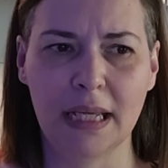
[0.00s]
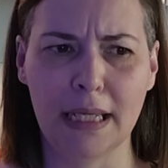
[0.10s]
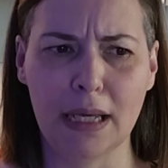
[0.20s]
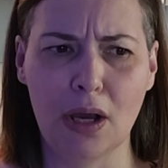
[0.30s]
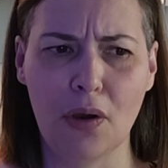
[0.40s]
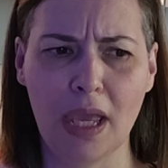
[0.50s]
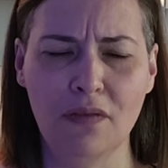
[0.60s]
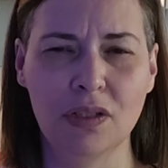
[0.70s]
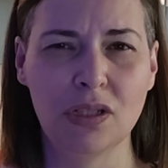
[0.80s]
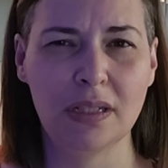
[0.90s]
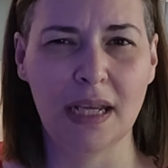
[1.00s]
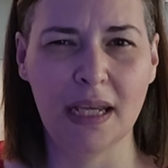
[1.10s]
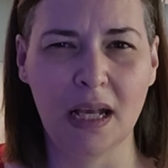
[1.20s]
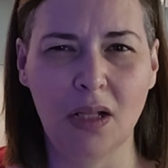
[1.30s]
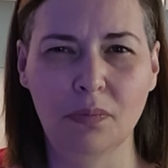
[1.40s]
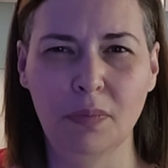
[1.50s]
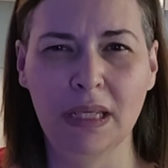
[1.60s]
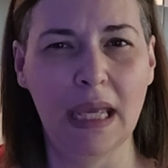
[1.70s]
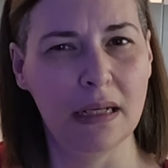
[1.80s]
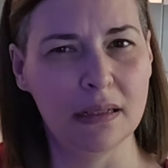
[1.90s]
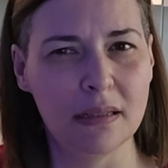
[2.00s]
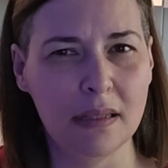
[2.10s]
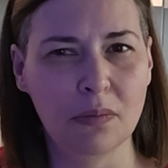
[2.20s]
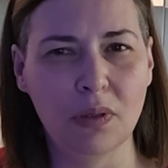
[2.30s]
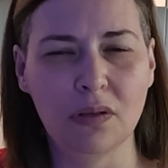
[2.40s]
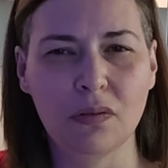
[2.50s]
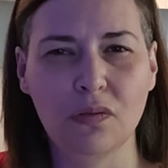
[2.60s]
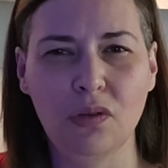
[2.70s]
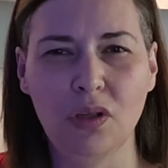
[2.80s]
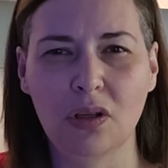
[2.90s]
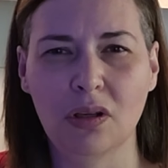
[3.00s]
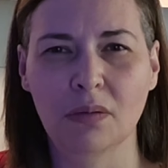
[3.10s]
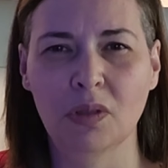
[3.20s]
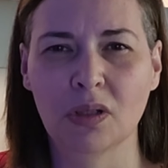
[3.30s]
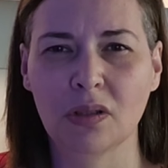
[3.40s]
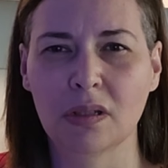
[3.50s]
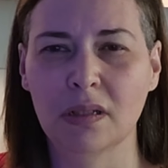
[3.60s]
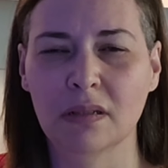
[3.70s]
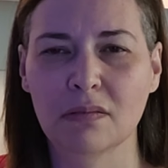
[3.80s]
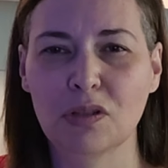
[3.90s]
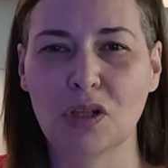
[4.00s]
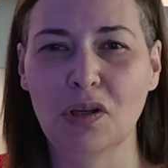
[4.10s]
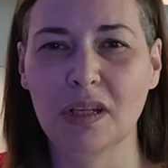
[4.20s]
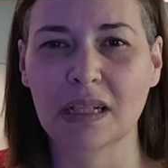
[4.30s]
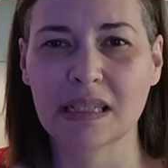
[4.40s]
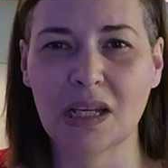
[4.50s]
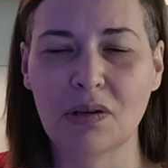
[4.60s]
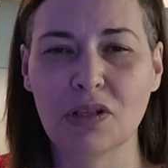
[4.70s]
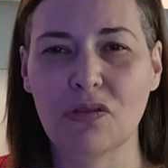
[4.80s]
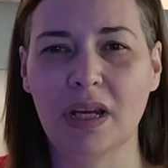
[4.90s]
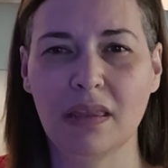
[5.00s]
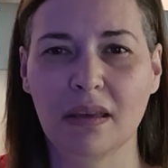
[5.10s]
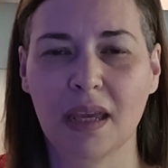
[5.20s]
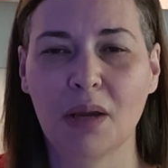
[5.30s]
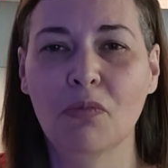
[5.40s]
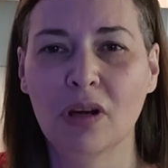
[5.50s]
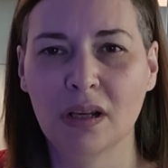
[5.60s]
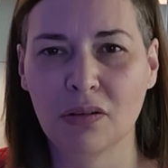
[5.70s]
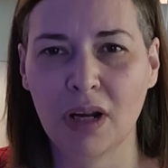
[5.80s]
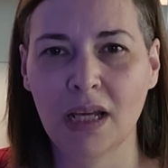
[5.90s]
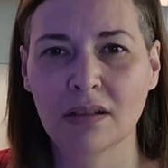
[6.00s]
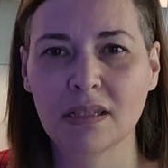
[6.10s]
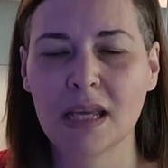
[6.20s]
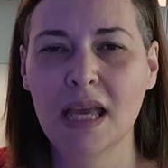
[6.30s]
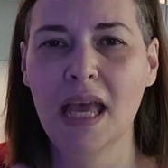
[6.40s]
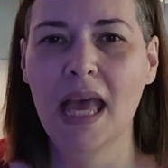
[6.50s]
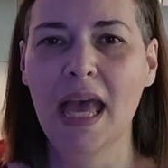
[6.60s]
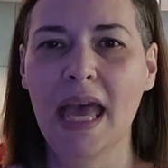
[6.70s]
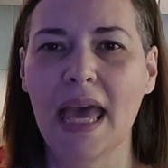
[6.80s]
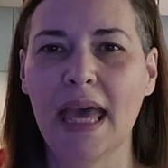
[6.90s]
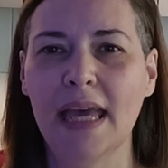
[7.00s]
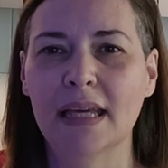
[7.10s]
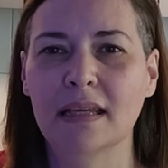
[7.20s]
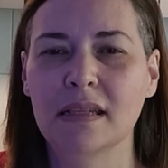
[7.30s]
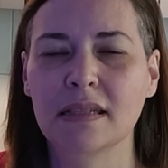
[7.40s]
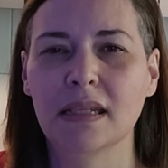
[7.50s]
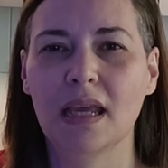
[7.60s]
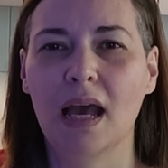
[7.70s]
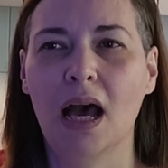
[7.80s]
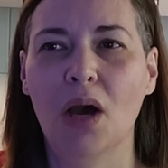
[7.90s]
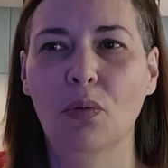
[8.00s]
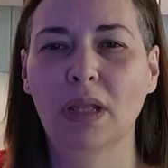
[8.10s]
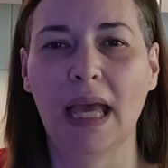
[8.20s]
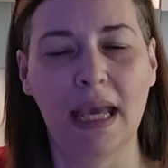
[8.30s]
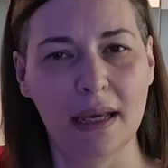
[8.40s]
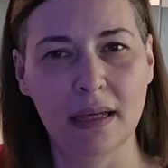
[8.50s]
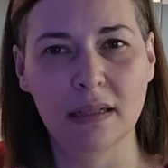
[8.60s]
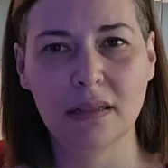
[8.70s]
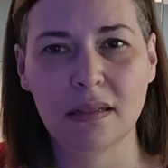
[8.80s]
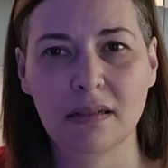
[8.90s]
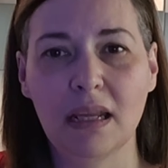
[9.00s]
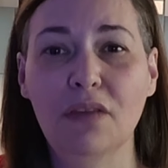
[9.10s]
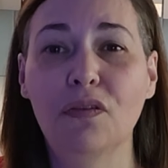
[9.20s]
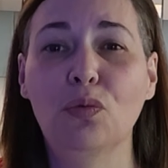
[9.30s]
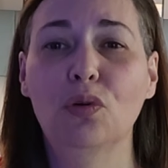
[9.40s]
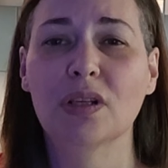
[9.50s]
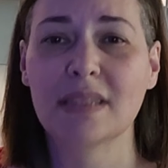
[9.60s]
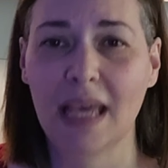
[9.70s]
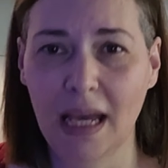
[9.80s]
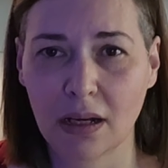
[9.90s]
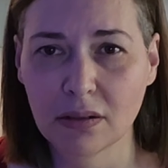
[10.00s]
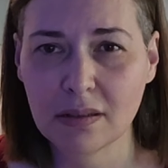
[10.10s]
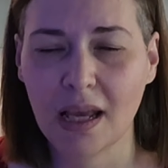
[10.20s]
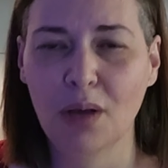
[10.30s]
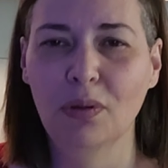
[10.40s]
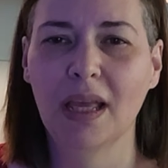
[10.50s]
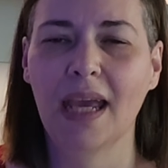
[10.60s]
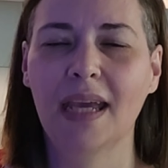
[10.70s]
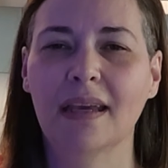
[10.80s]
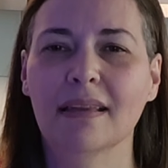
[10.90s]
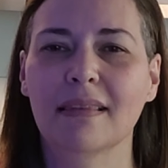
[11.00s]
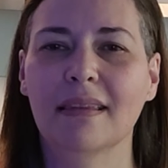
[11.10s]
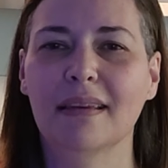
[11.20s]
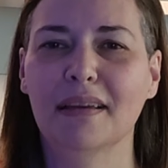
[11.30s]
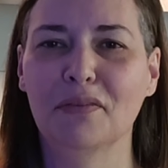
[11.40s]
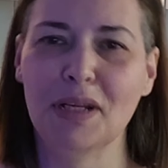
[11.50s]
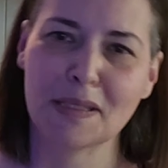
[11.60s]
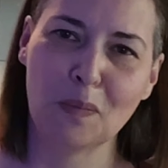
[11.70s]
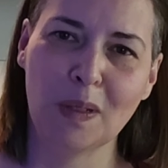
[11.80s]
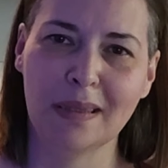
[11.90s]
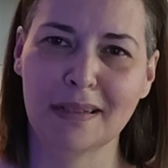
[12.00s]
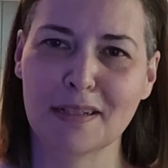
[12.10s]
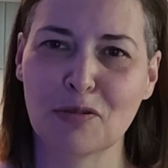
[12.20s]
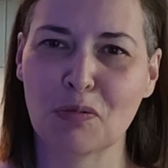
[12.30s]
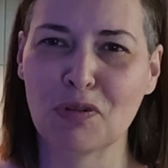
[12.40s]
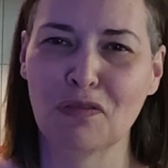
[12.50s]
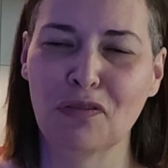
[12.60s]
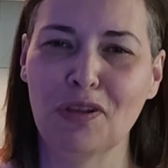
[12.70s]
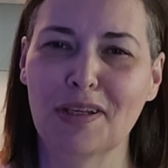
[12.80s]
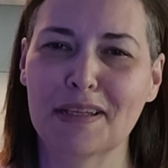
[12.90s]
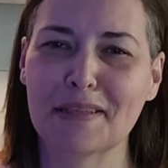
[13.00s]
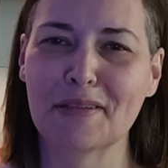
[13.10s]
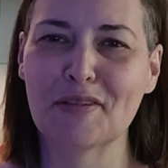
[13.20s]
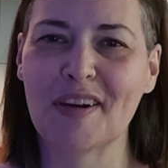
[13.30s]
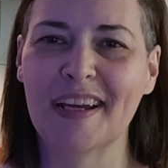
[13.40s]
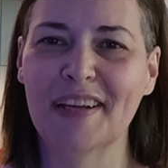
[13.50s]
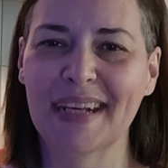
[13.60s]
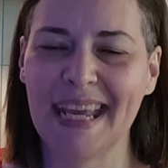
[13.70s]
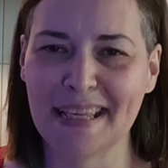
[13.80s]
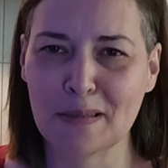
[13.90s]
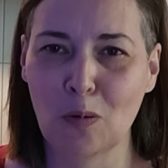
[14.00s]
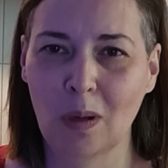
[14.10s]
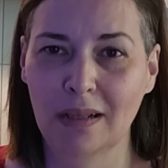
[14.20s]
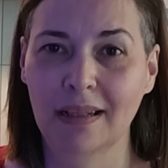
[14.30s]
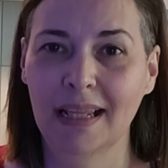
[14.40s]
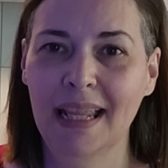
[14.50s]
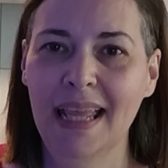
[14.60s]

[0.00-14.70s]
However, today I'll be editing a bit of the video. I'm not going to show you guys how I drag the camera around. And I will add, if it works out, I will add the recipe in the description for you guys to try out as well.